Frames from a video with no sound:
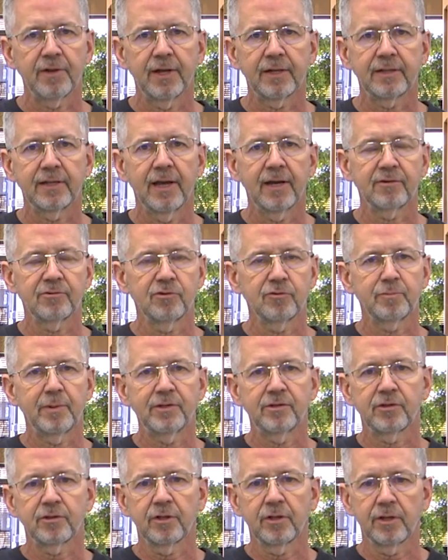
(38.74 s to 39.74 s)
like that. Cause it's
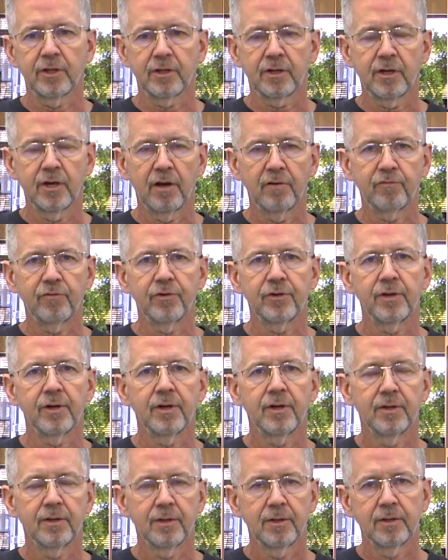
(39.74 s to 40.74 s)
basically gonna cover
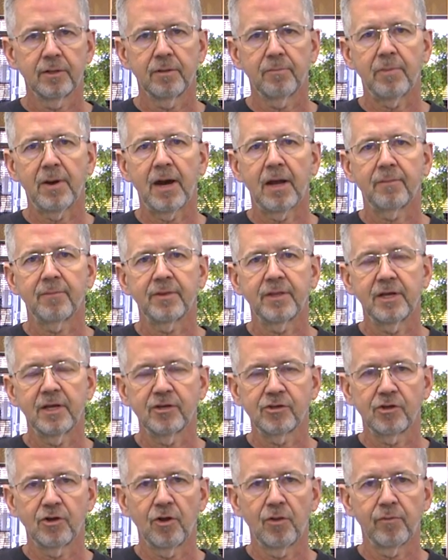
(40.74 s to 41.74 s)
the bottom of the
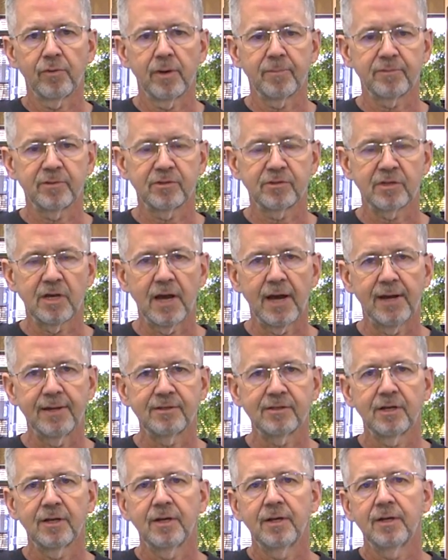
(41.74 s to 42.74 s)
engine all the way up to
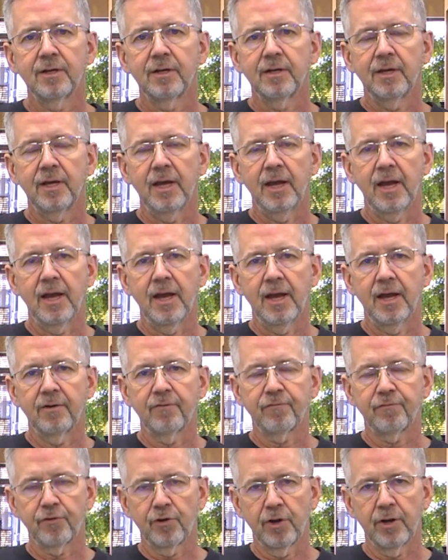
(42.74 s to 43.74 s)
sides
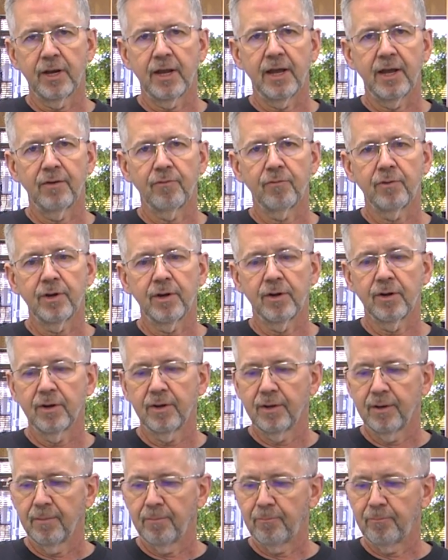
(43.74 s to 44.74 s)
and front and
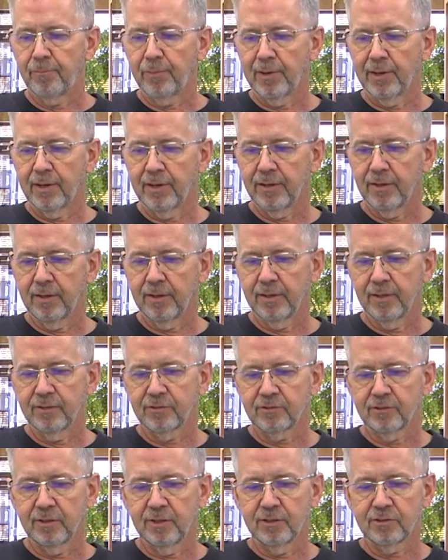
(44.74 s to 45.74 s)
rear. But
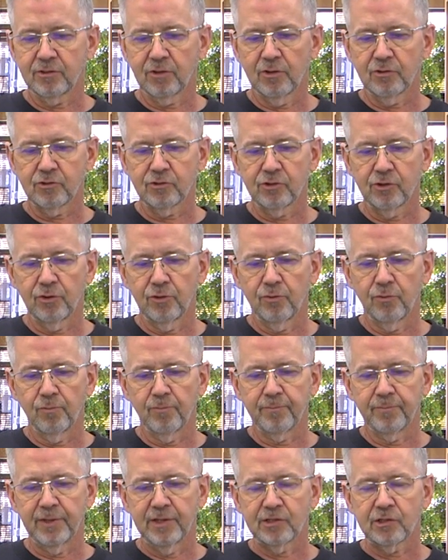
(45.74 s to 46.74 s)
it's
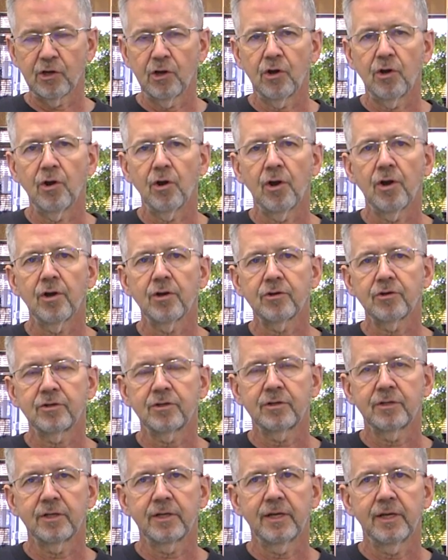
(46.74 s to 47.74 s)

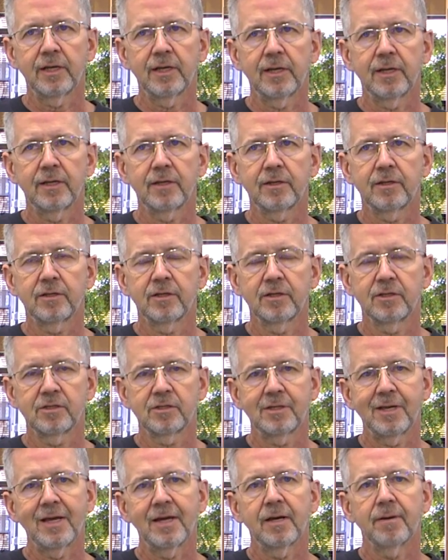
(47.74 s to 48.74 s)
hard to get it to
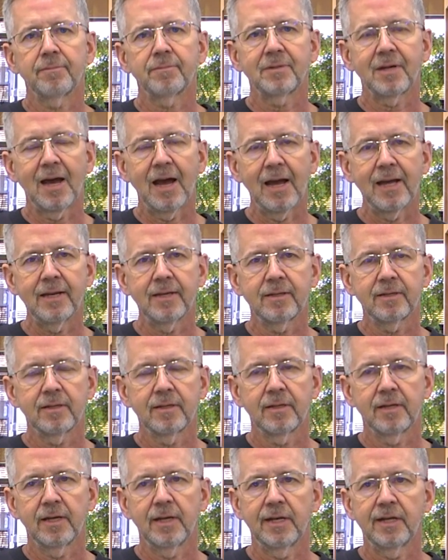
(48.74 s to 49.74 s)
stay up tight.
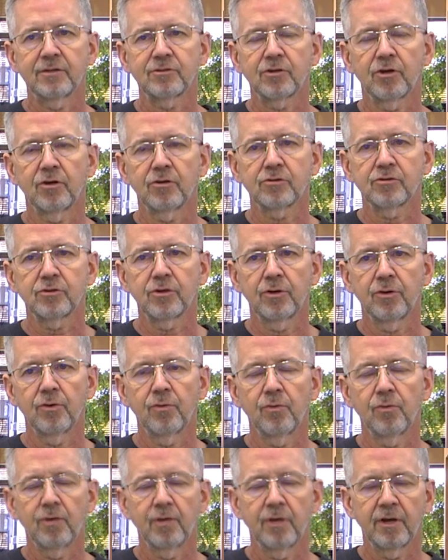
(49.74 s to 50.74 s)
And it's
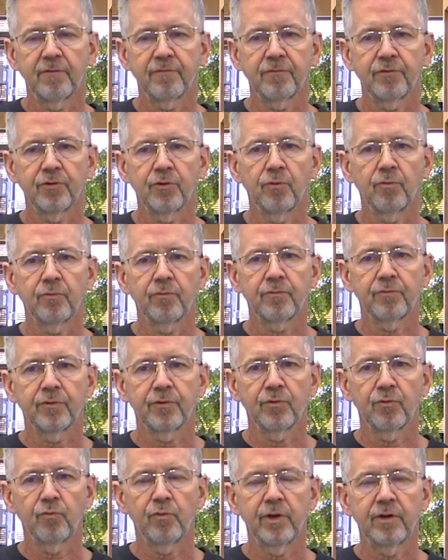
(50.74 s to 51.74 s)
also tough for
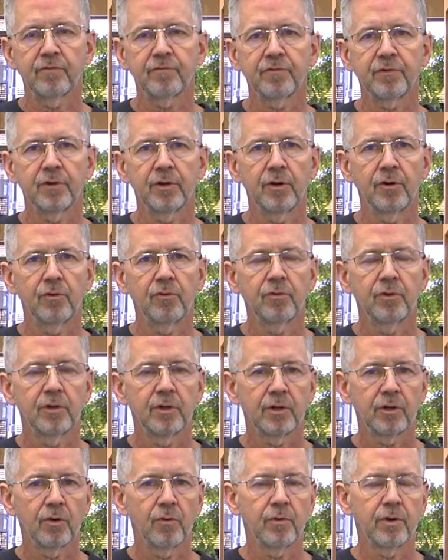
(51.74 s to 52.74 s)
the wind flow
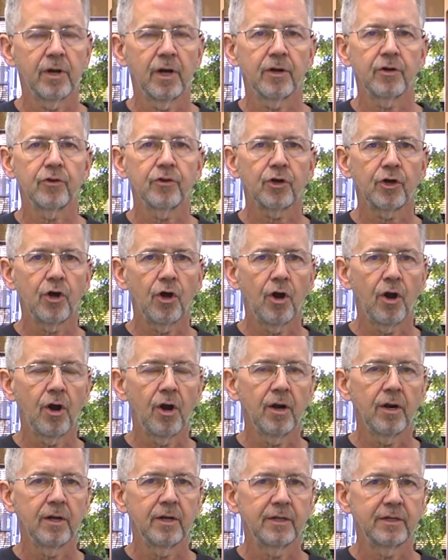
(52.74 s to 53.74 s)
going under the
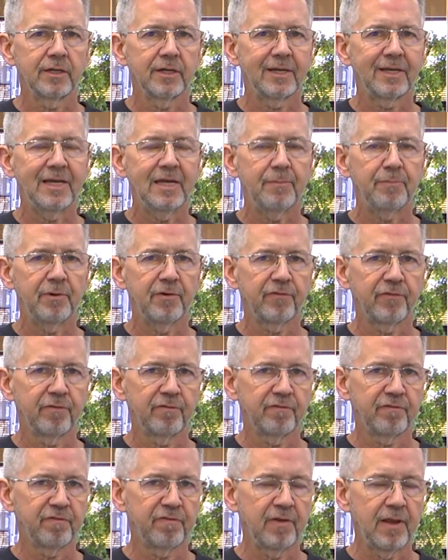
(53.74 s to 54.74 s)
car to keep it
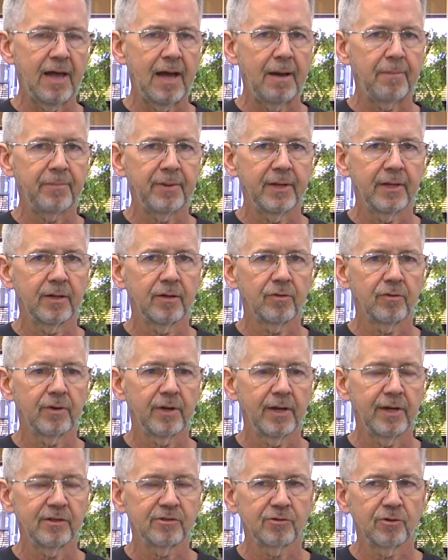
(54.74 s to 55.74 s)
from flapping,
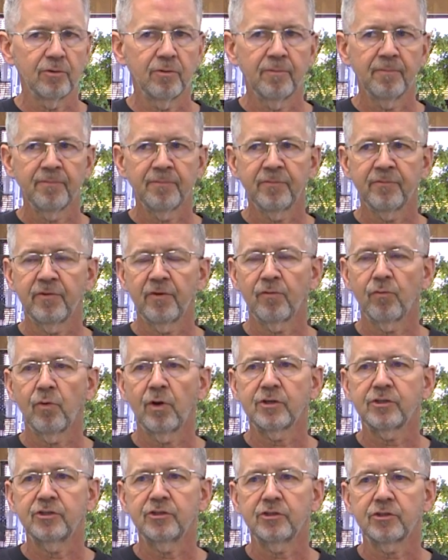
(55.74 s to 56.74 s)
okay? So if you ever
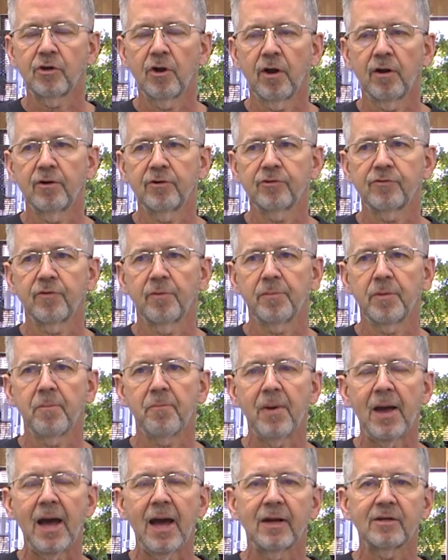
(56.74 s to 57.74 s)
watch these cars from the
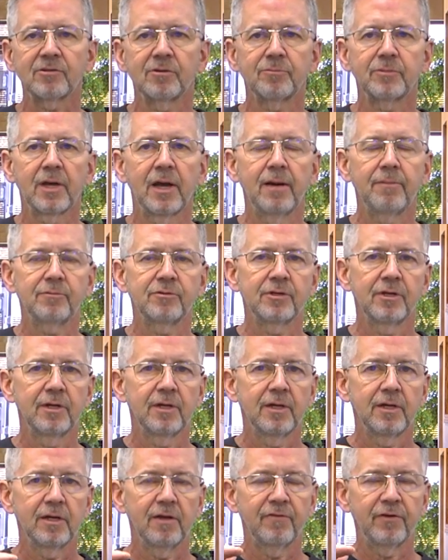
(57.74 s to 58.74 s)
back, sometimes
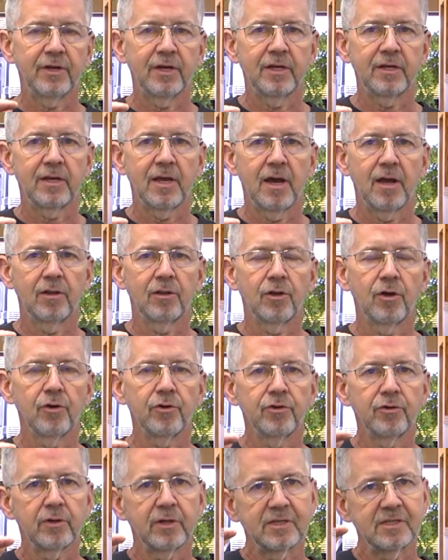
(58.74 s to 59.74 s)
if you get down low,
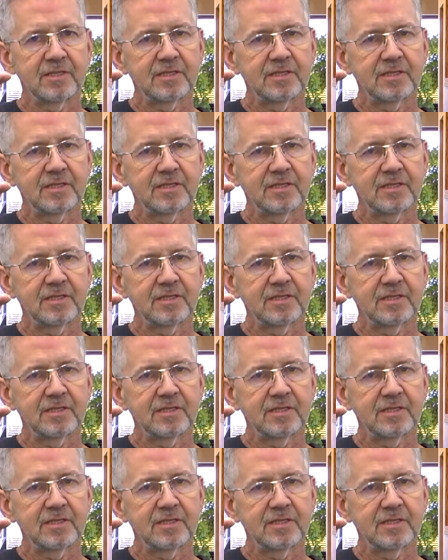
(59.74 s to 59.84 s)
you can